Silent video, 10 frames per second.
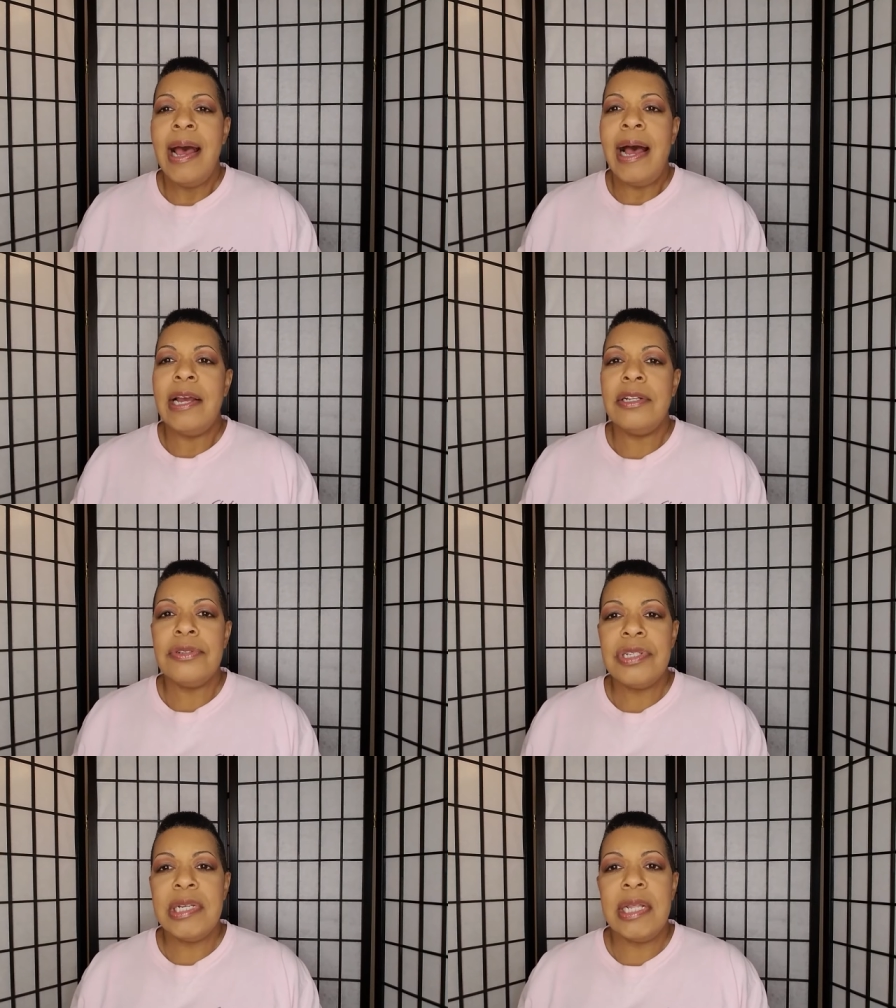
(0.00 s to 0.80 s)
I
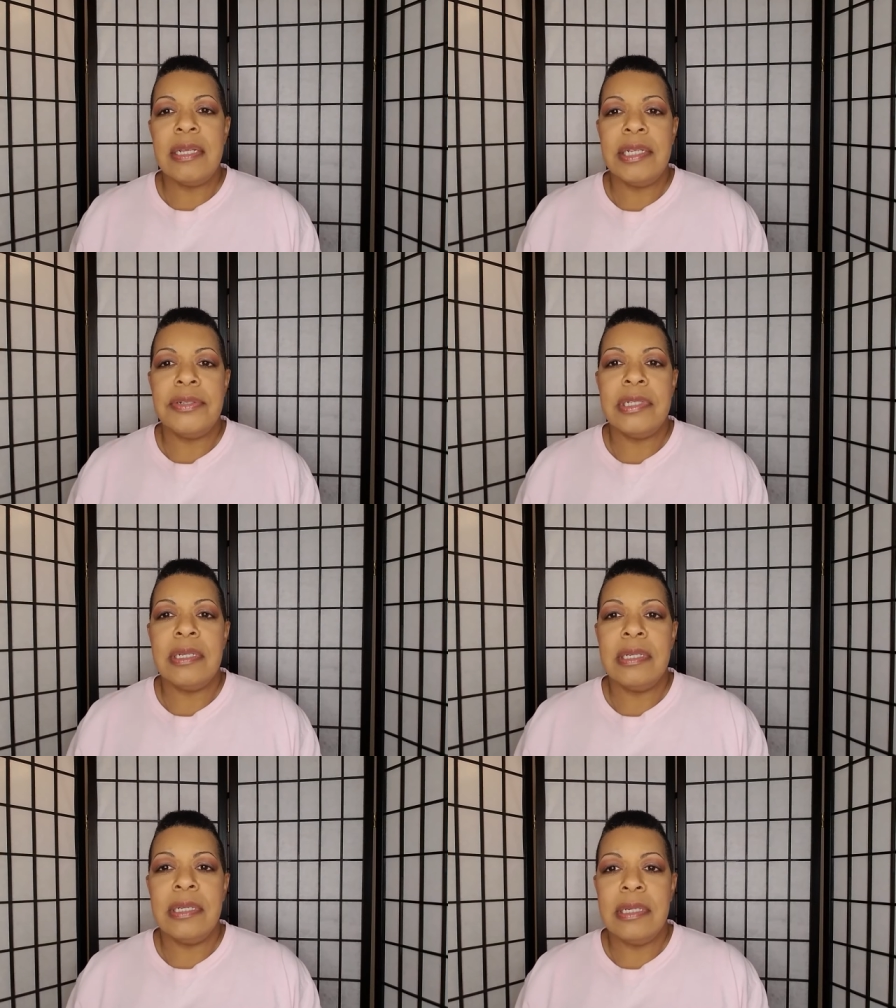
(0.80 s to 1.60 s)
understand that there's a
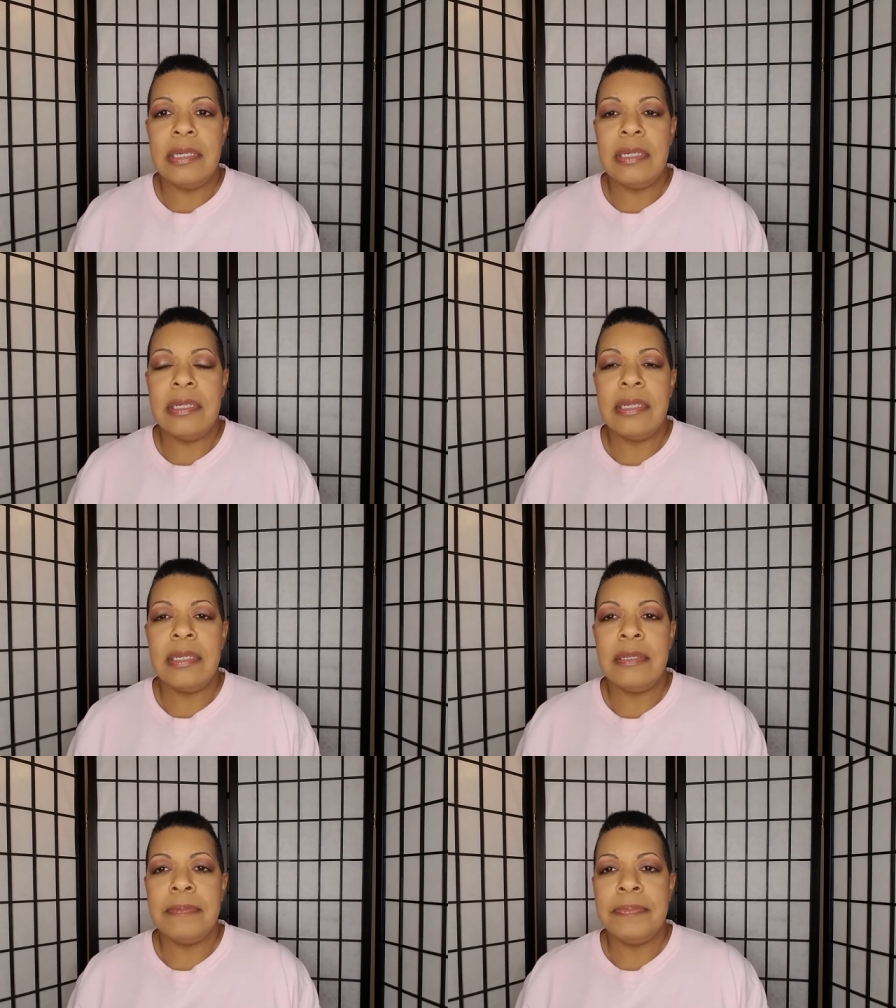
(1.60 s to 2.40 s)
need
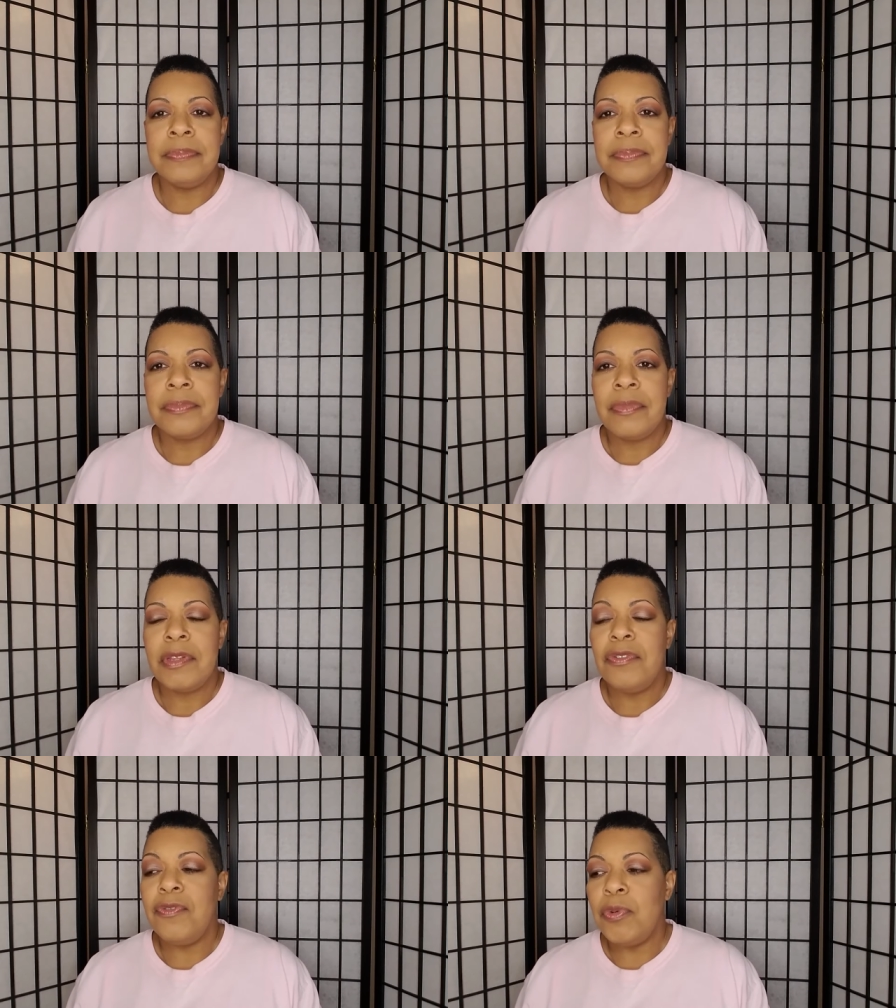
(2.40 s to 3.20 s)

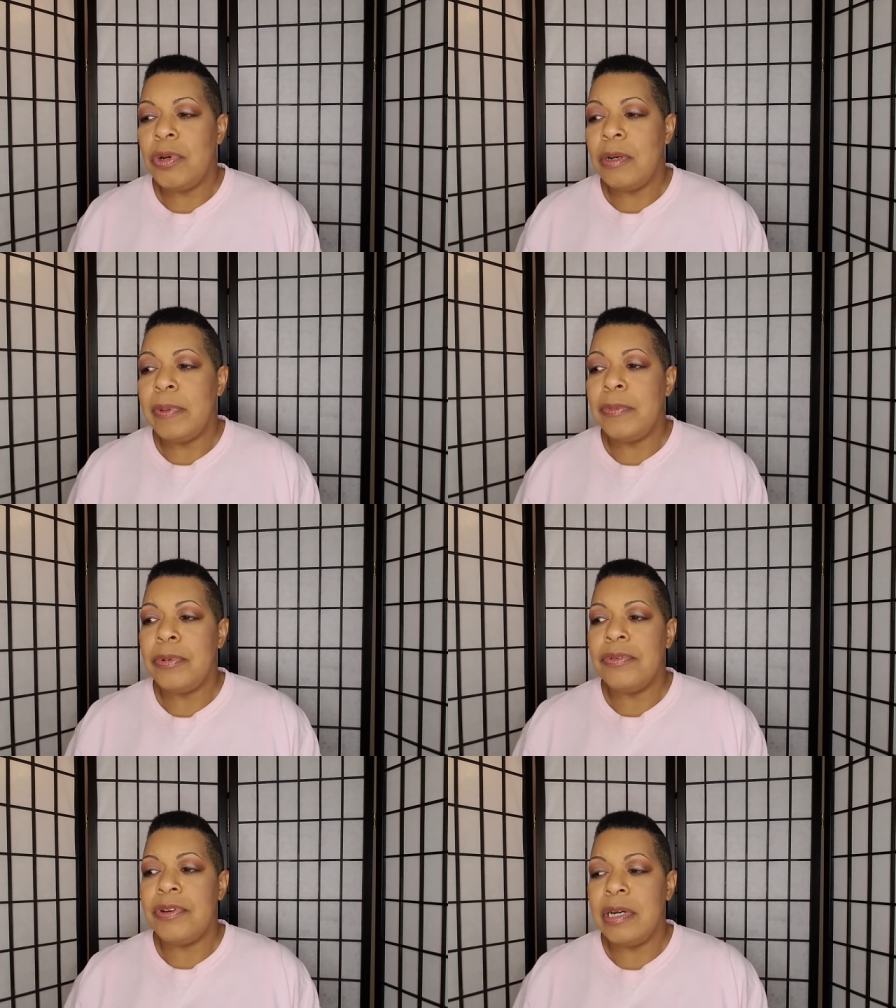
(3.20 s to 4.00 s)
for
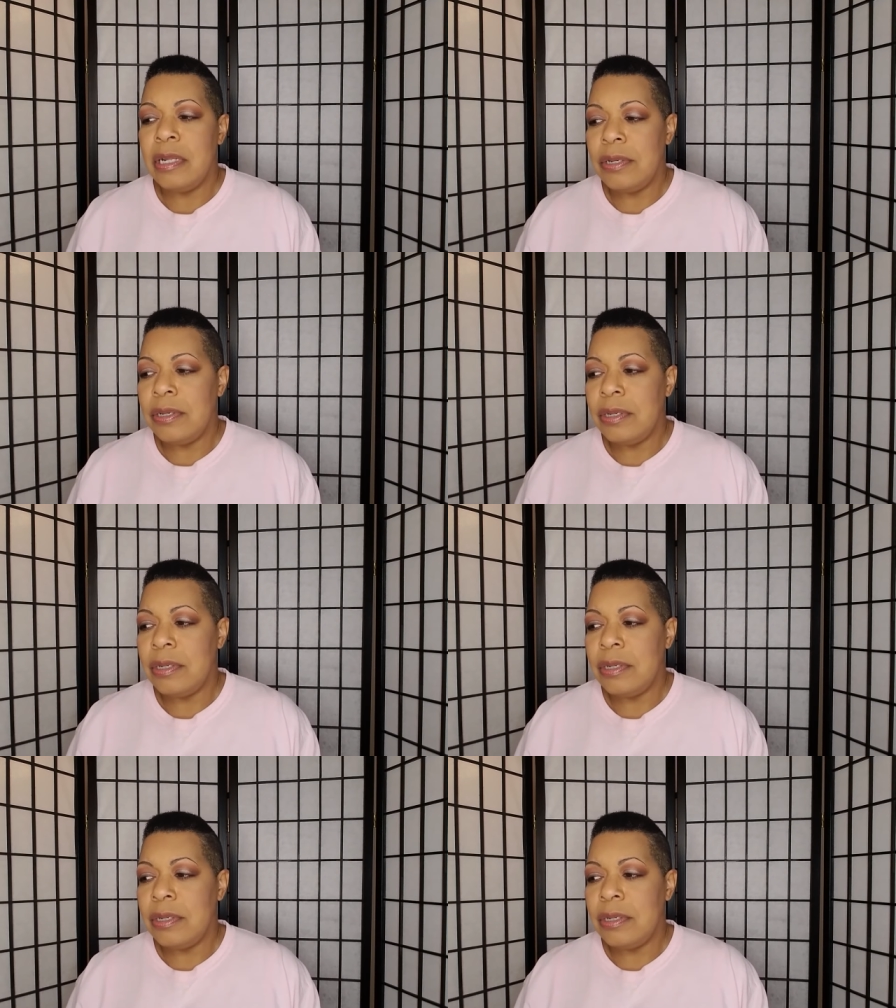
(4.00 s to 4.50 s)
people of color